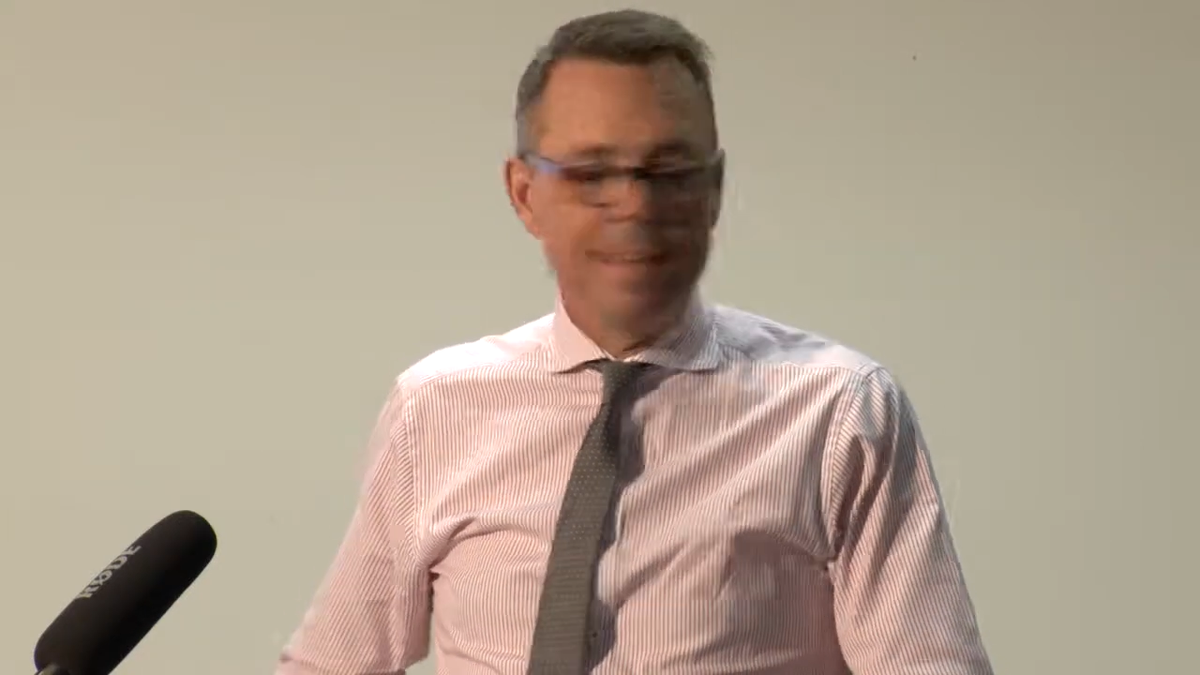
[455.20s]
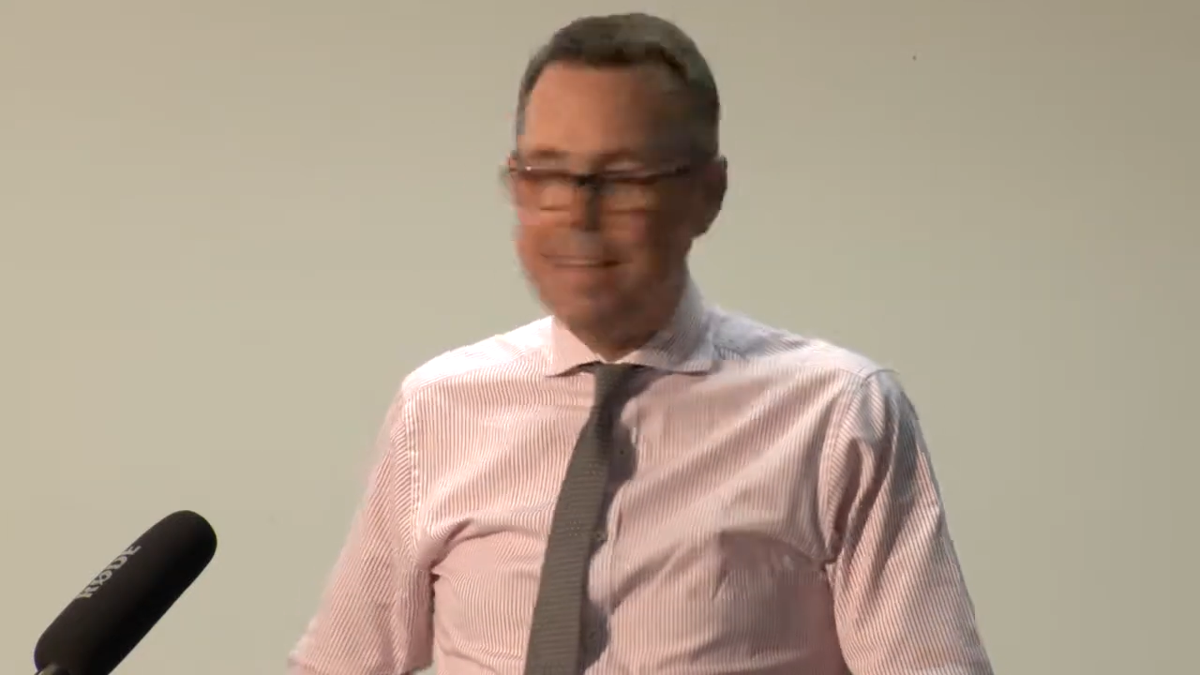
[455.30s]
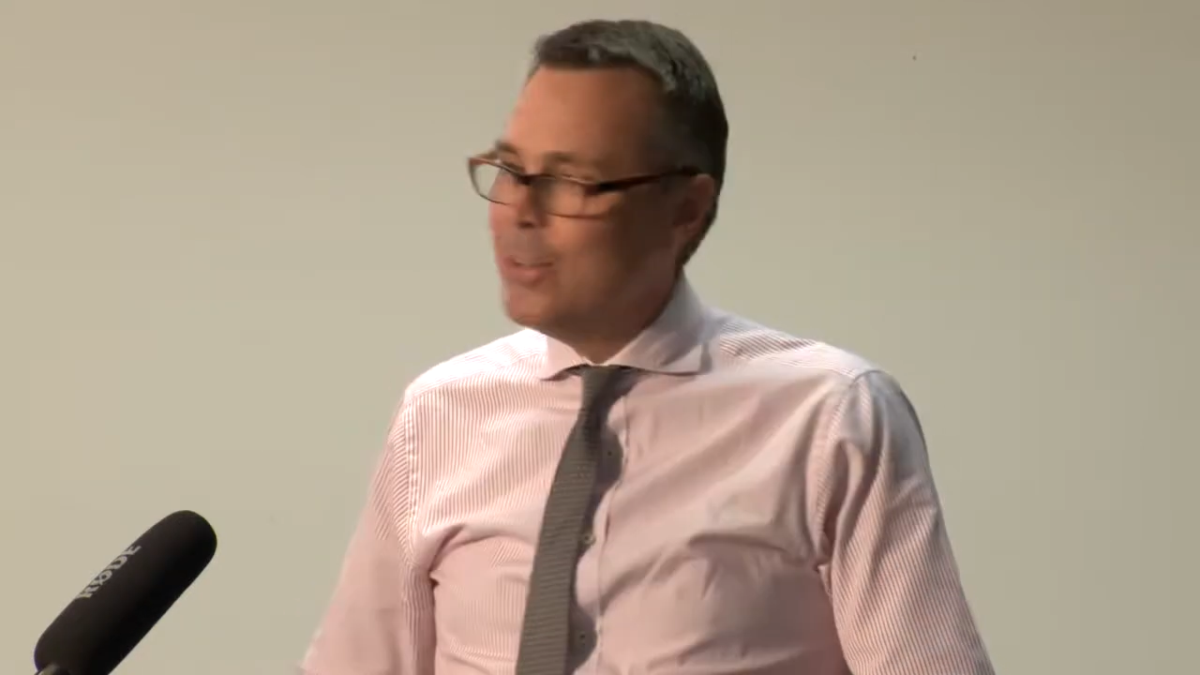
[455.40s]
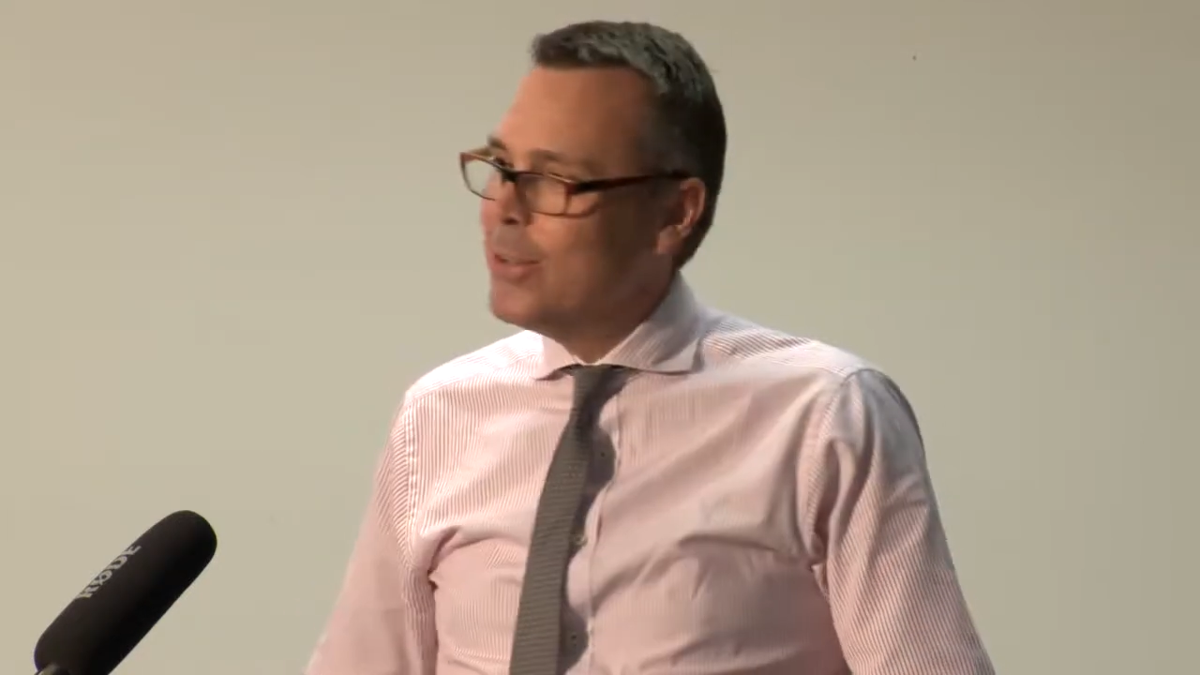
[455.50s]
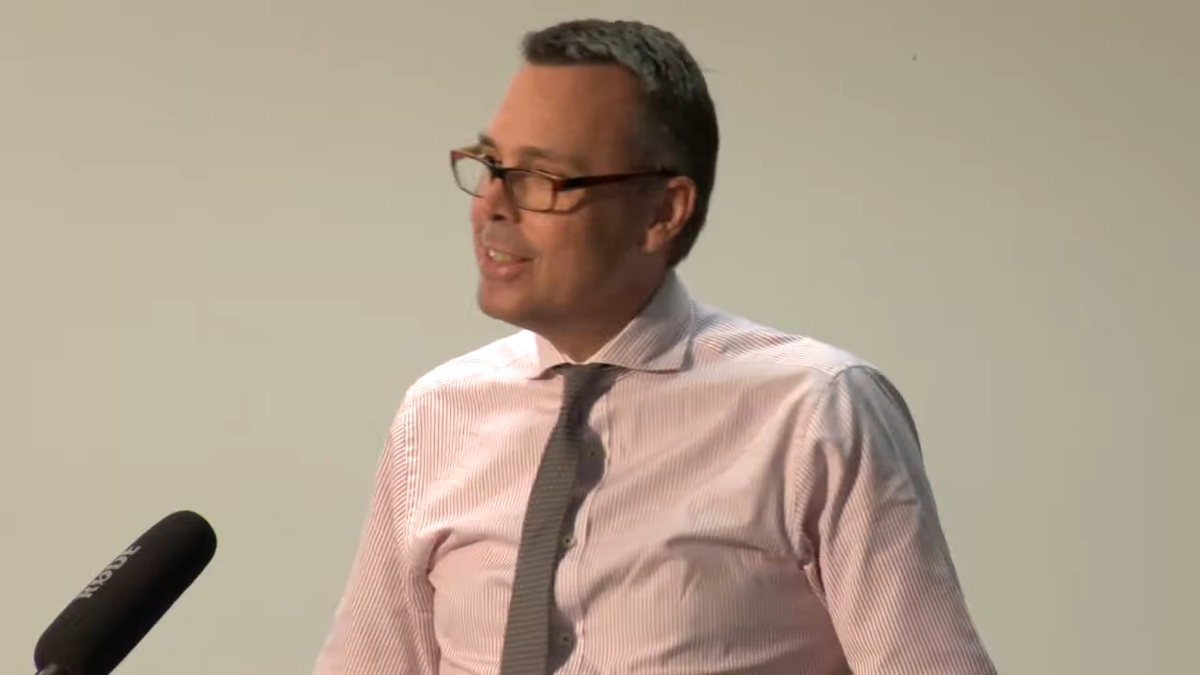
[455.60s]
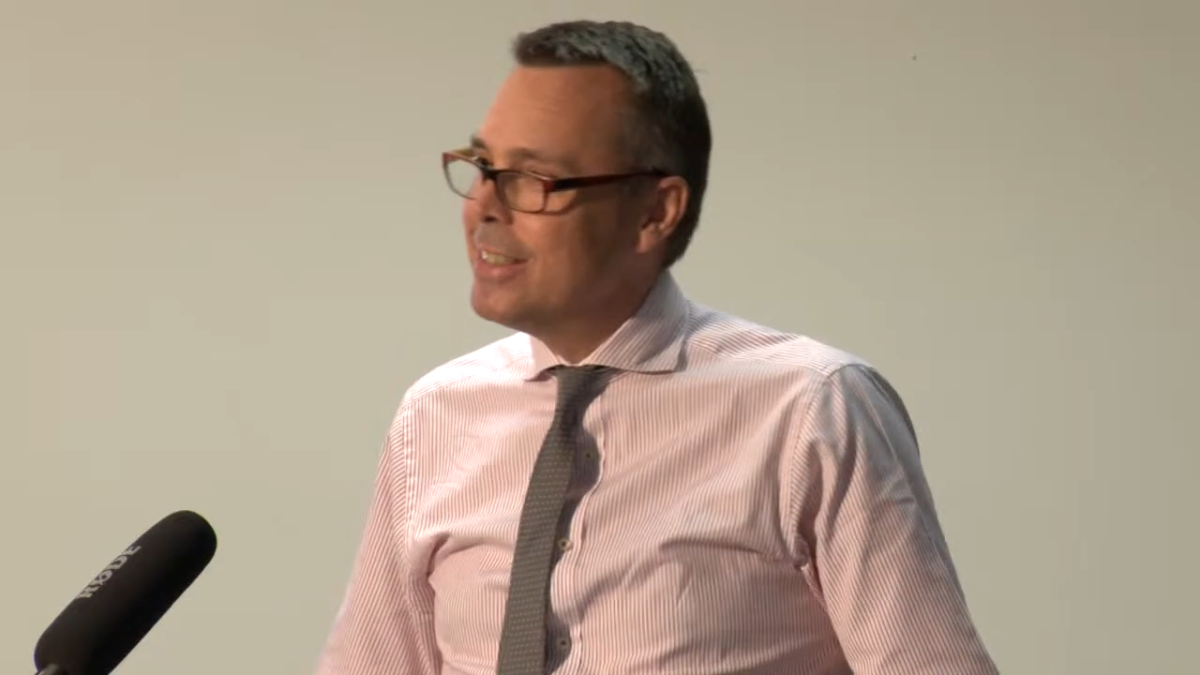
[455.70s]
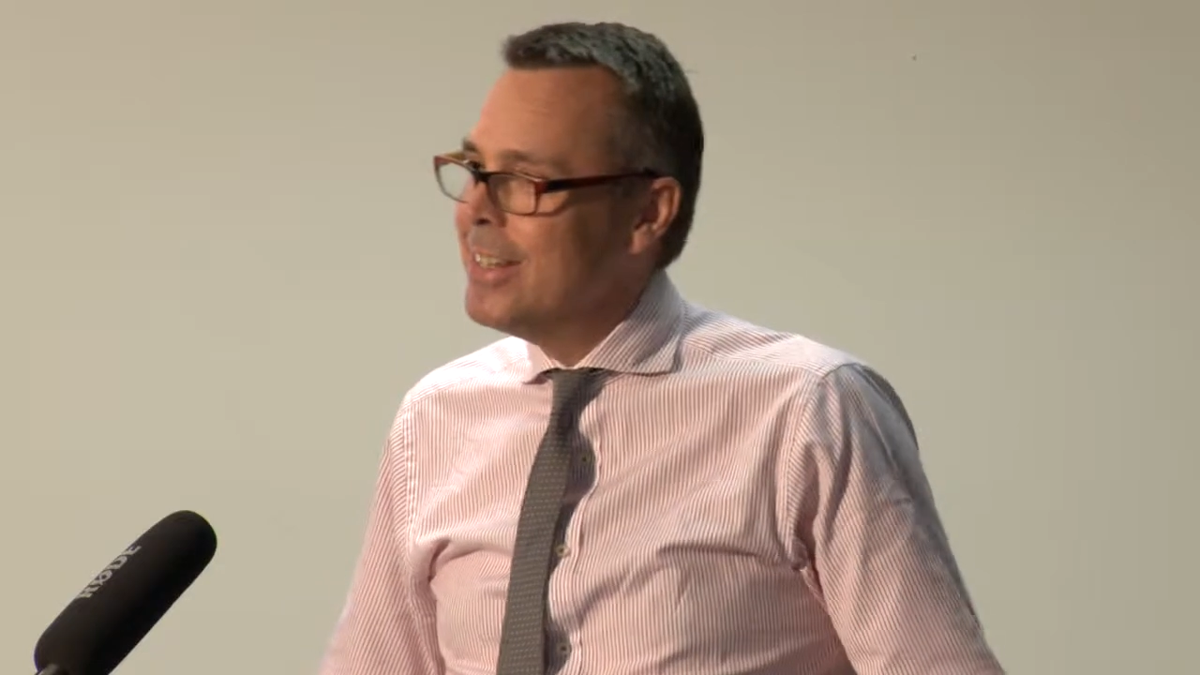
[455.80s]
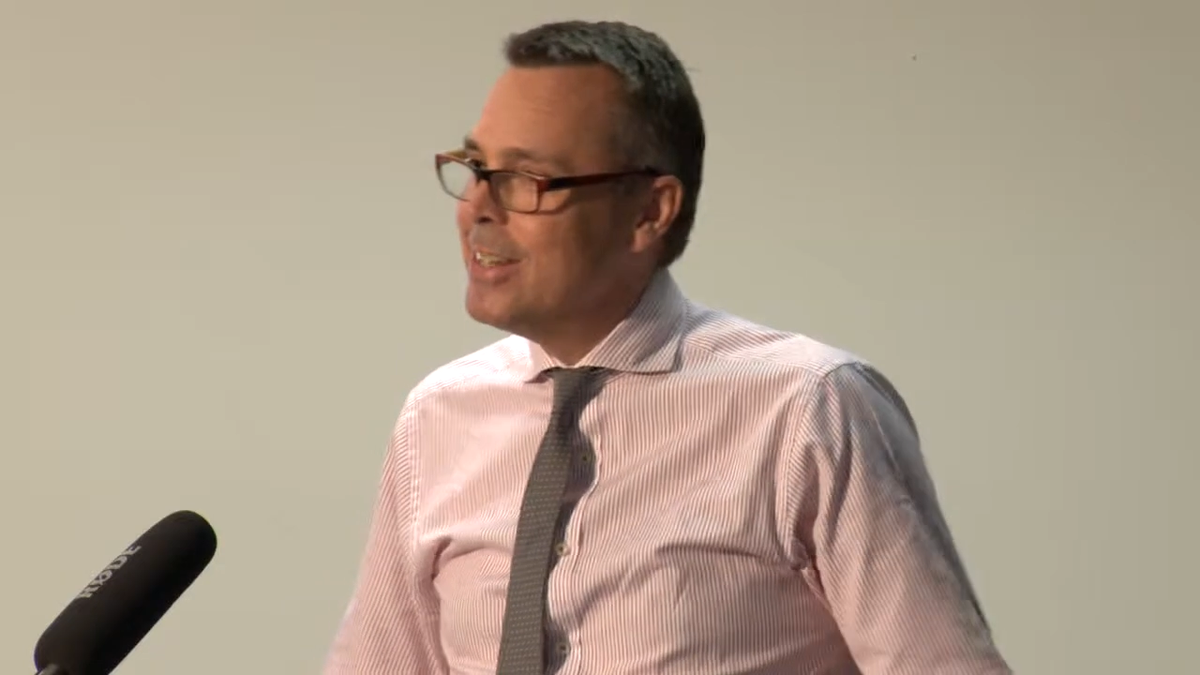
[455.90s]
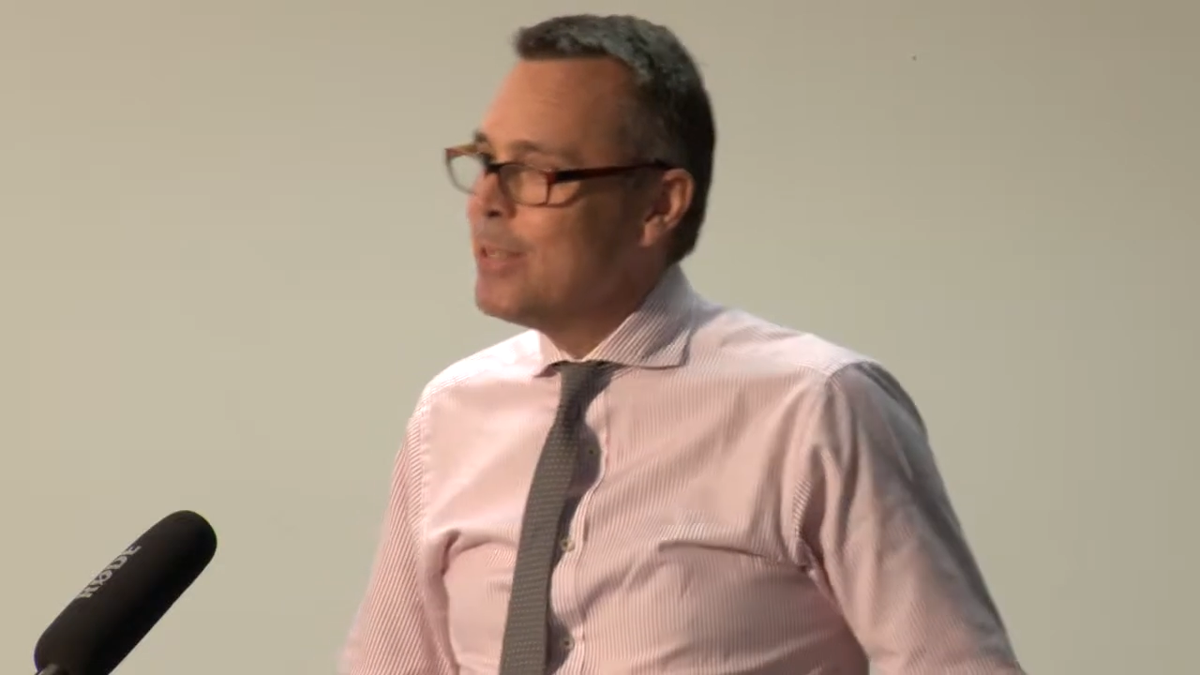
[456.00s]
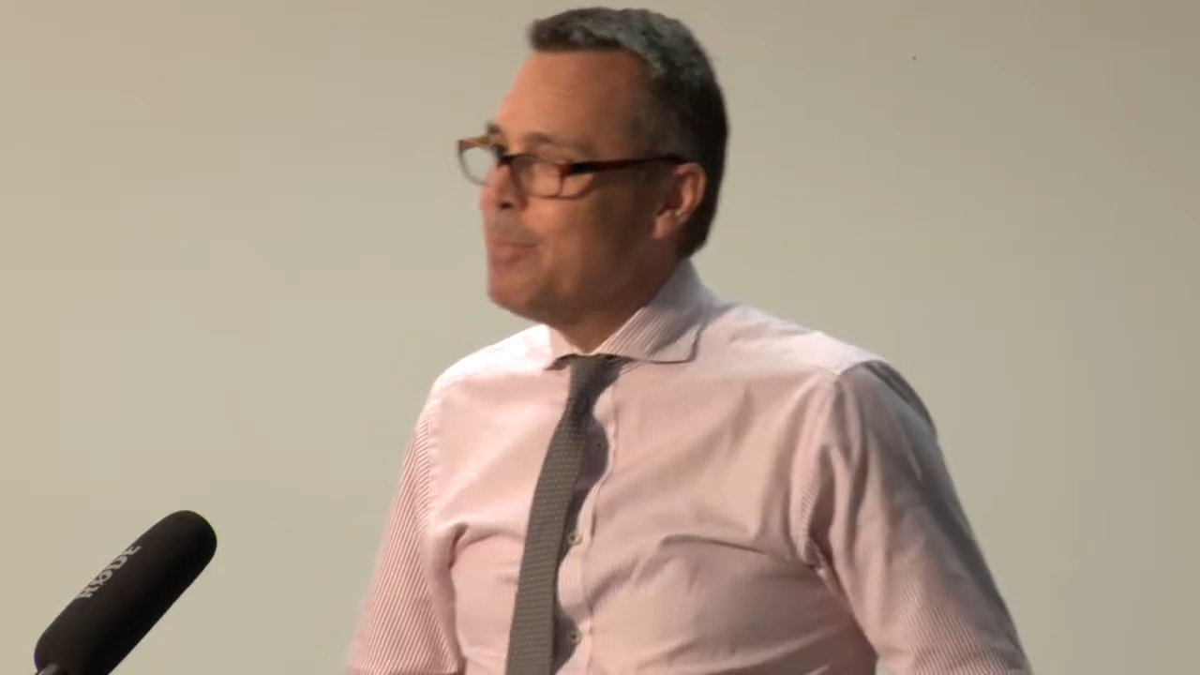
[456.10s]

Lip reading: in order to